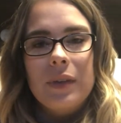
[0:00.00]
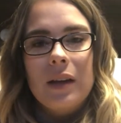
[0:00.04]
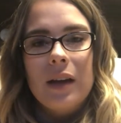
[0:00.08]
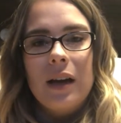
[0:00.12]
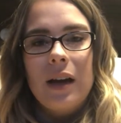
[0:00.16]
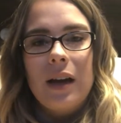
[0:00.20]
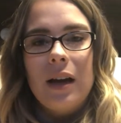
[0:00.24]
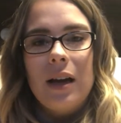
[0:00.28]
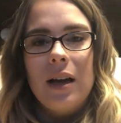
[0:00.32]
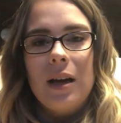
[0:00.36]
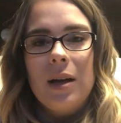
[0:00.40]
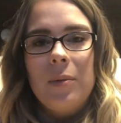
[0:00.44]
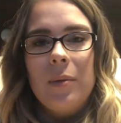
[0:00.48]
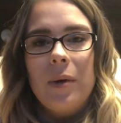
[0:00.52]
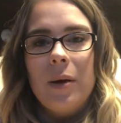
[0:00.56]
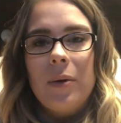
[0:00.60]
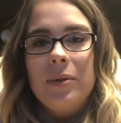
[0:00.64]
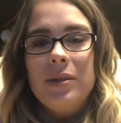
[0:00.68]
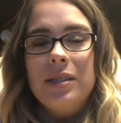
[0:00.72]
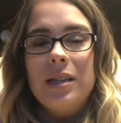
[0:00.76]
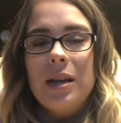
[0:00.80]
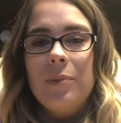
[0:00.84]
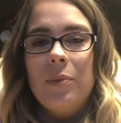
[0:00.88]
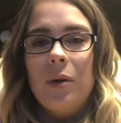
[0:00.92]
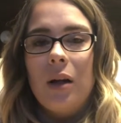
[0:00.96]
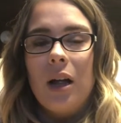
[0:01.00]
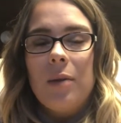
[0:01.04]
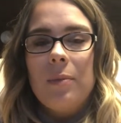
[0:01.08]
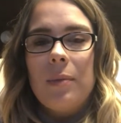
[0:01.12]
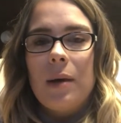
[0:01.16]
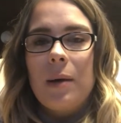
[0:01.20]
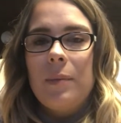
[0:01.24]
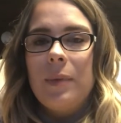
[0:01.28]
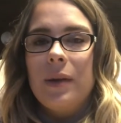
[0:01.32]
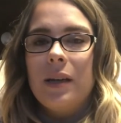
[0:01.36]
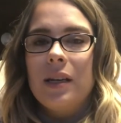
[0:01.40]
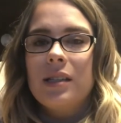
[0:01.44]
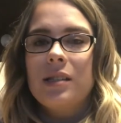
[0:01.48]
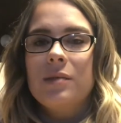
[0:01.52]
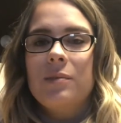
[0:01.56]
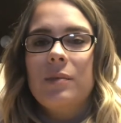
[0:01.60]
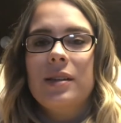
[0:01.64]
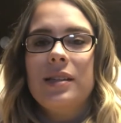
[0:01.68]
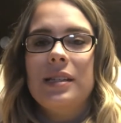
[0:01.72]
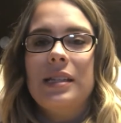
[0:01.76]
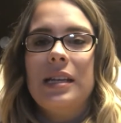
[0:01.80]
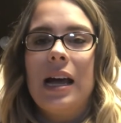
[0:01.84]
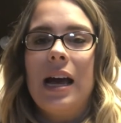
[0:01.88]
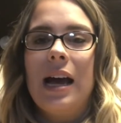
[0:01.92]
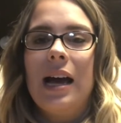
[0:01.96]
I would say probably my biggest
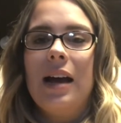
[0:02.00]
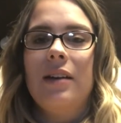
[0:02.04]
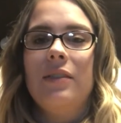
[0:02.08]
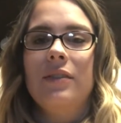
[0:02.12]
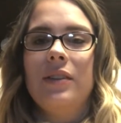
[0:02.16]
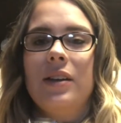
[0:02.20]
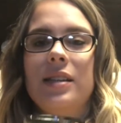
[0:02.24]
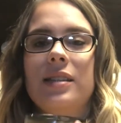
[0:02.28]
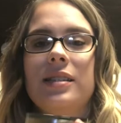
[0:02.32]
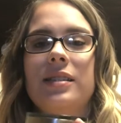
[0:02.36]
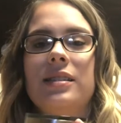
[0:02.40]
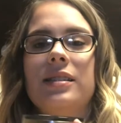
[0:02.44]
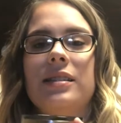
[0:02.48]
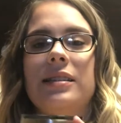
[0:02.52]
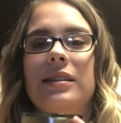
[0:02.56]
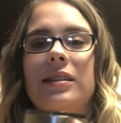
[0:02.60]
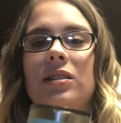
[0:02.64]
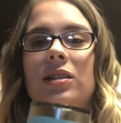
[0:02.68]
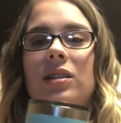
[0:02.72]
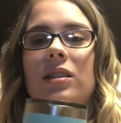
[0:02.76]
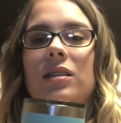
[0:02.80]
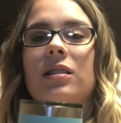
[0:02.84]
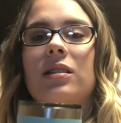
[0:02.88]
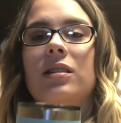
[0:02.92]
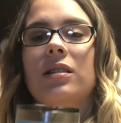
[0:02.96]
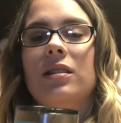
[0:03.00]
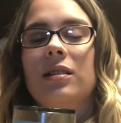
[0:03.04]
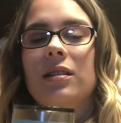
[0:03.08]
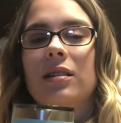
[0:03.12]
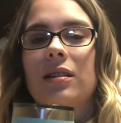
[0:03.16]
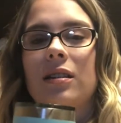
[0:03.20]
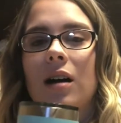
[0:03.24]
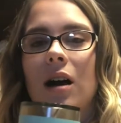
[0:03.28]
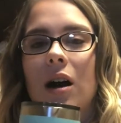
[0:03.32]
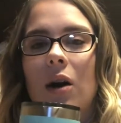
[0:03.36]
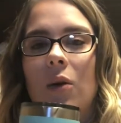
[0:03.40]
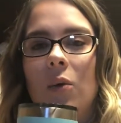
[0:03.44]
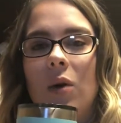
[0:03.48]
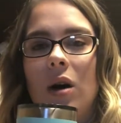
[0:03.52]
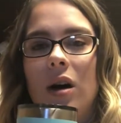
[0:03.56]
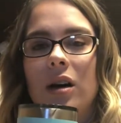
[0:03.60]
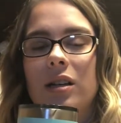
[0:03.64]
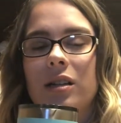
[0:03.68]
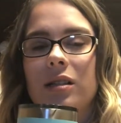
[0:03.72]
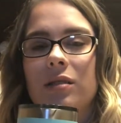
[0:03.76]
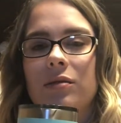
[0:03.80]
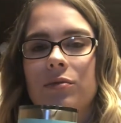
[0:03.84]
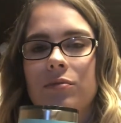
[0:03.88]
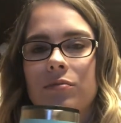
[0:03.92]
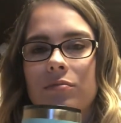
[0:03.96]
must-have is still a
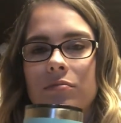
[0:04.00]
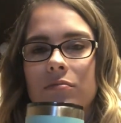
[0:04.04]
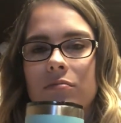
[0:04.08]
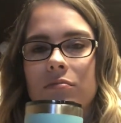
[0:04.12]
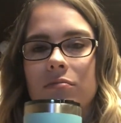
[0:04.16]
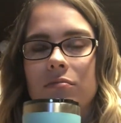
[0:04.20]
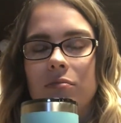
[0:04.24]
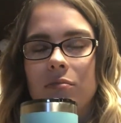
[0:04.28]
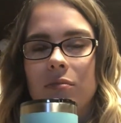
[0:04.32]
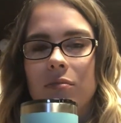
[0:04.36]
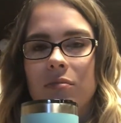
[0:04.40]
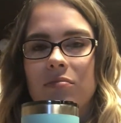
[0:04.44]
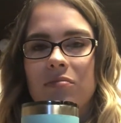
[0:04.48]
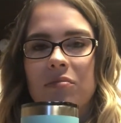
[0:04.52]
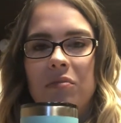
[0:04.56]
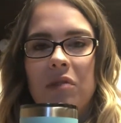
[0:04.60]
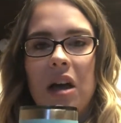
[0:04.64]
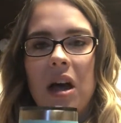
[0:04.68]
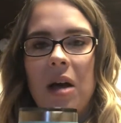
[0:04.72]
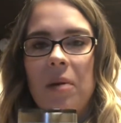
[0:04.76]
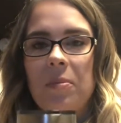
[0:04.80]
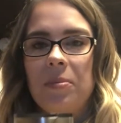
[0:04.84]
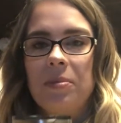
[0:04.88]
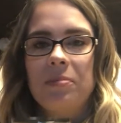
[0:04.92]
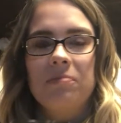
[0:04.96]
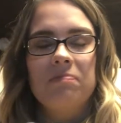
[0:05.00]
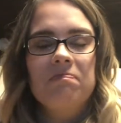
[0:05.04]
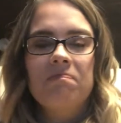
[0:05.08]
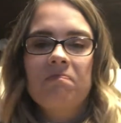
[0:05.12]
water cup.